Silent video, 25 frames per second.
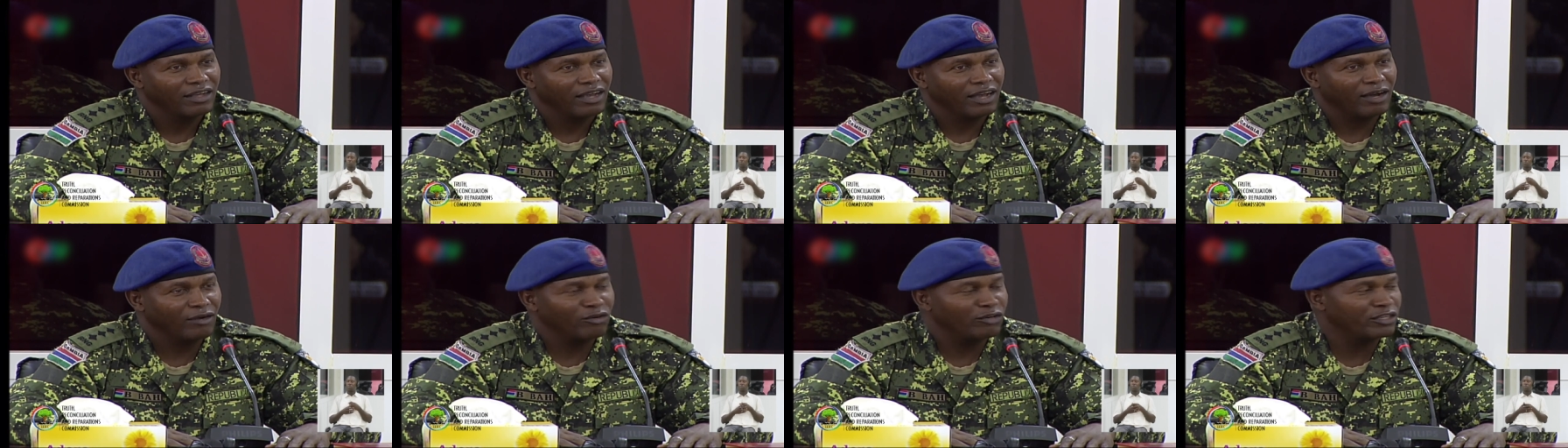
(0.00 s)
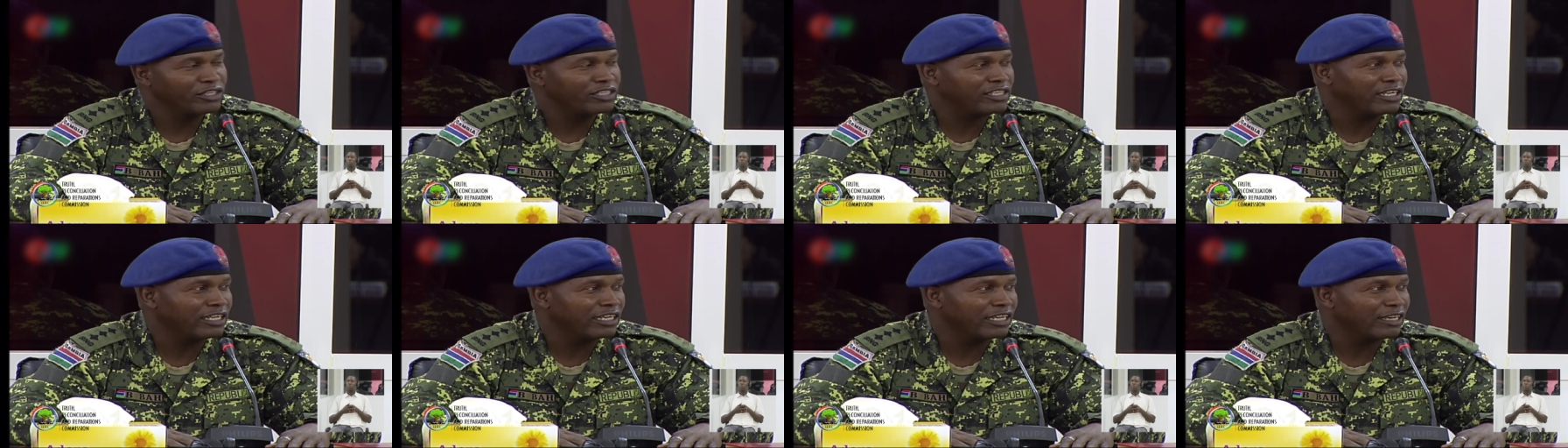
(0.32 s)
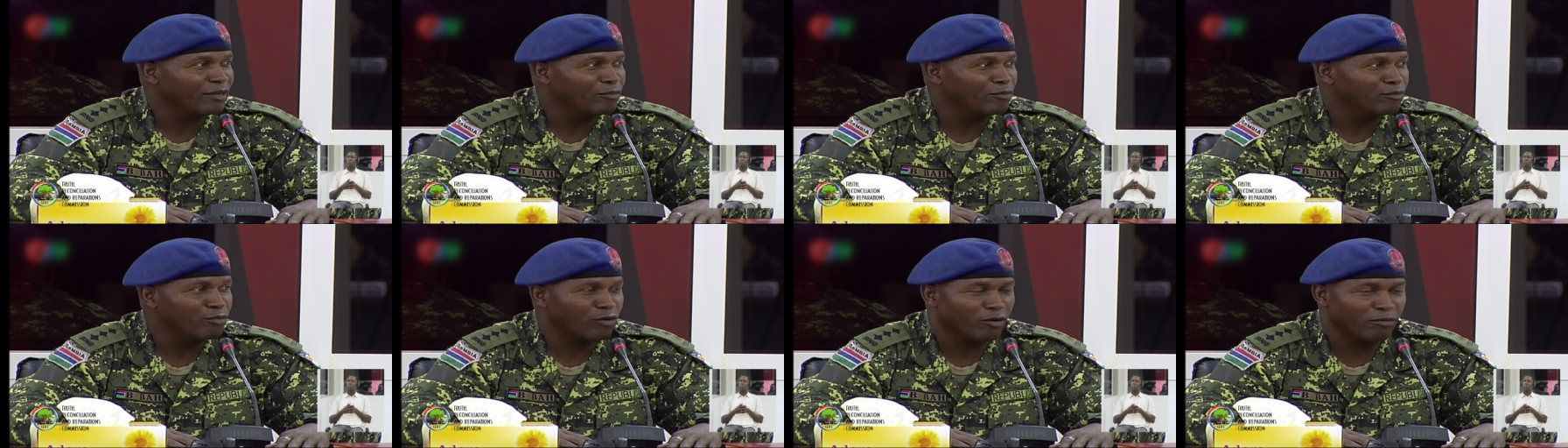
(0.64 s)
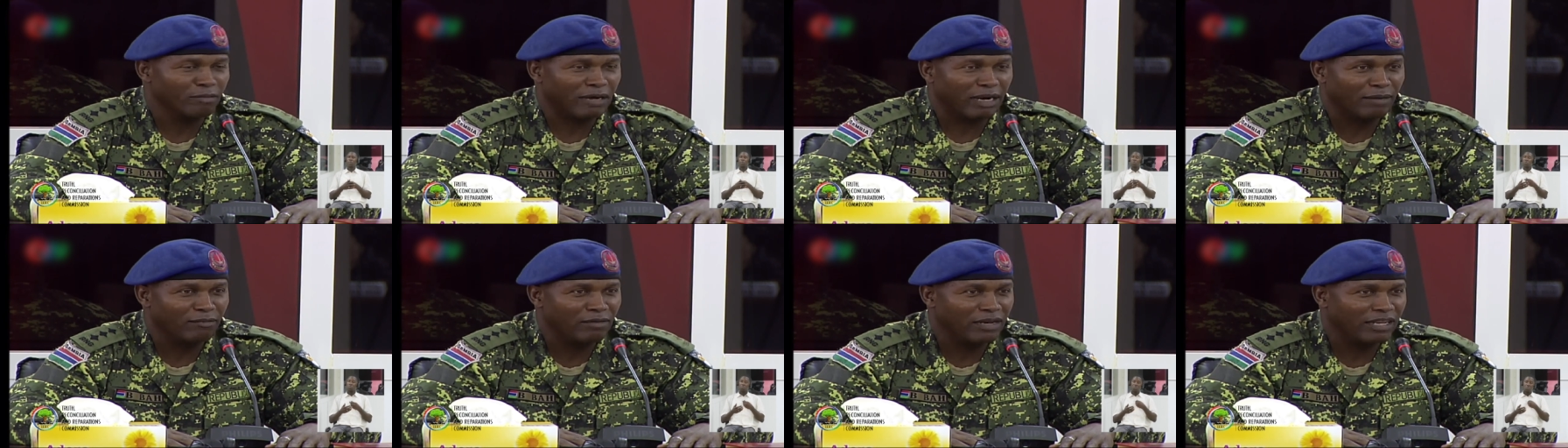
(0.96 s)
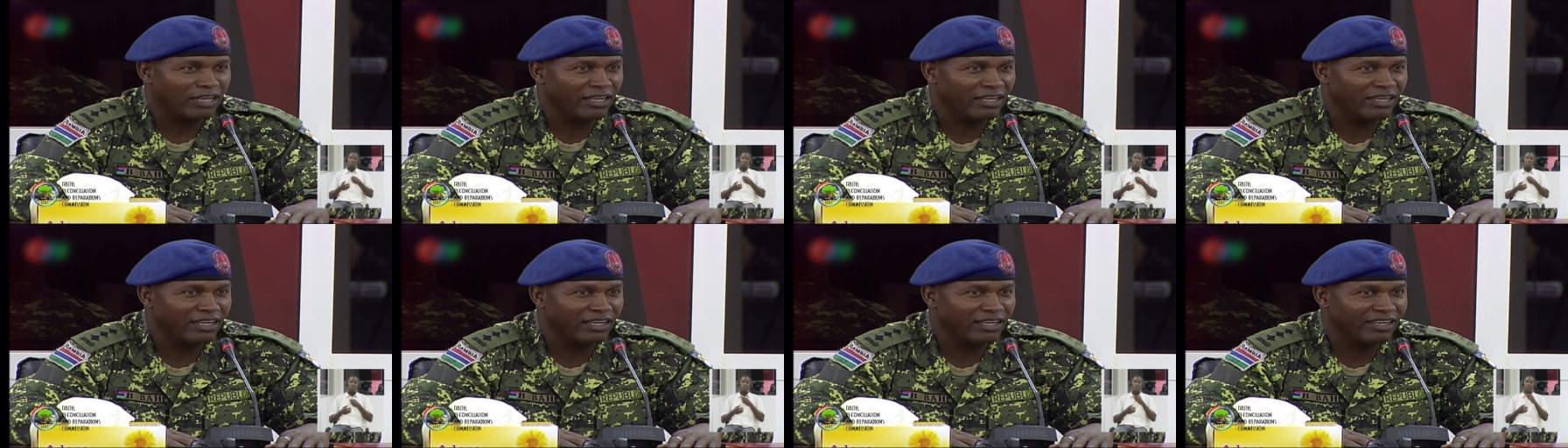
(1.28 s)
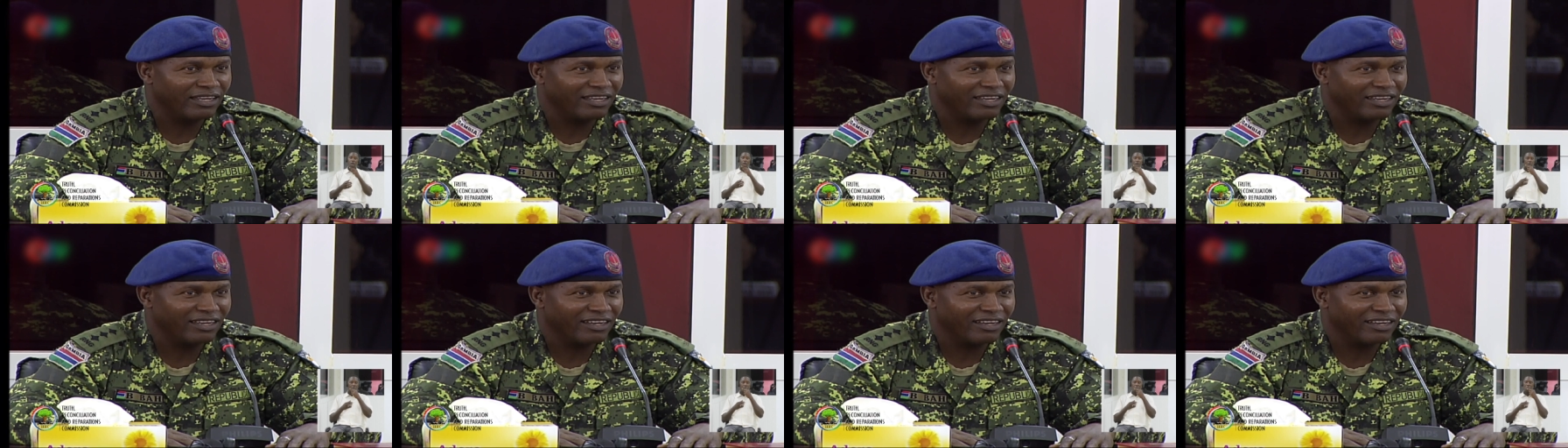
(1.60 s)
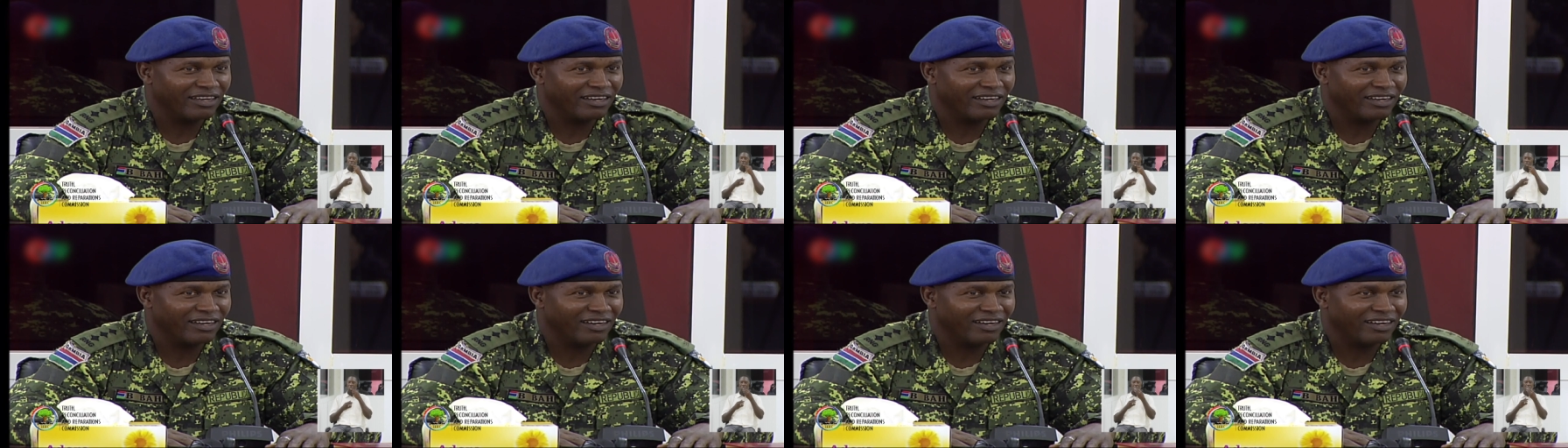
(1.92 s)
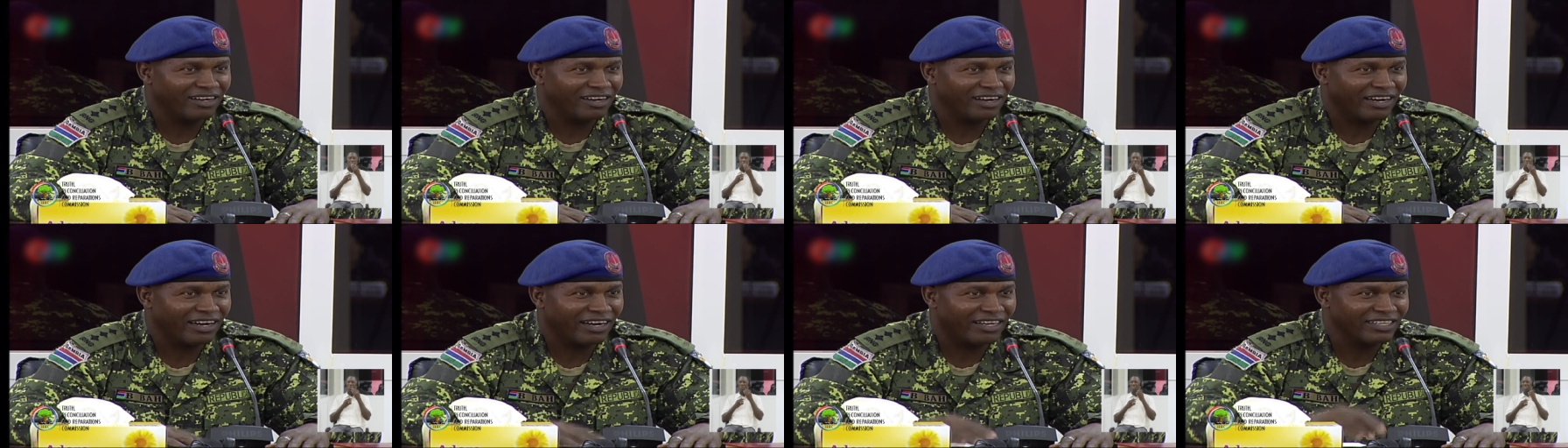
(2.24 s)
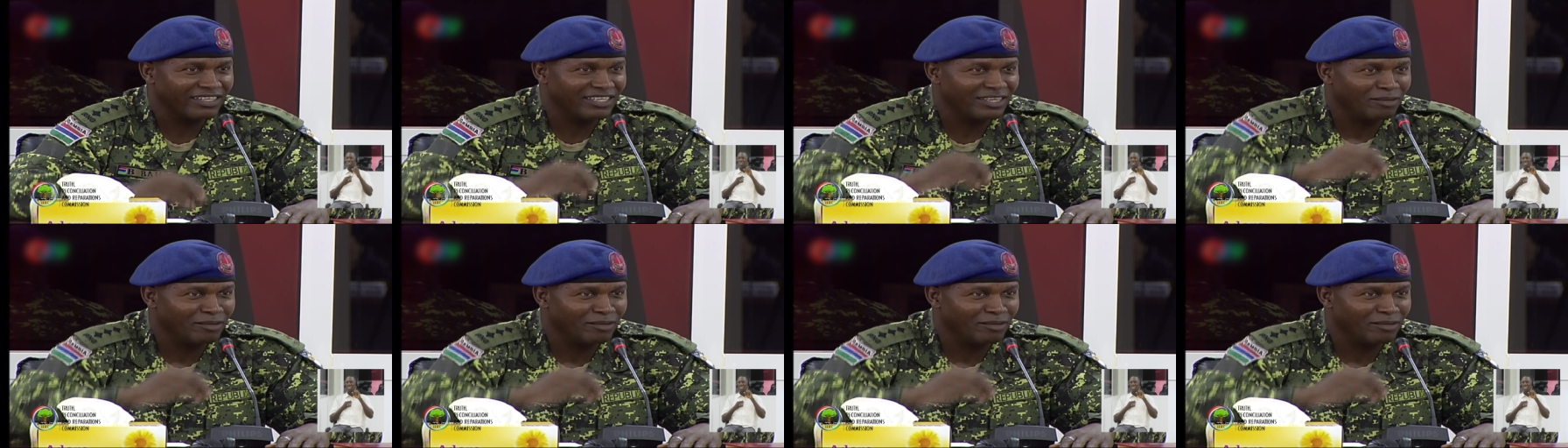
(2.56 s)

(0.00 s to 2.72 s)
I was thinking probably, has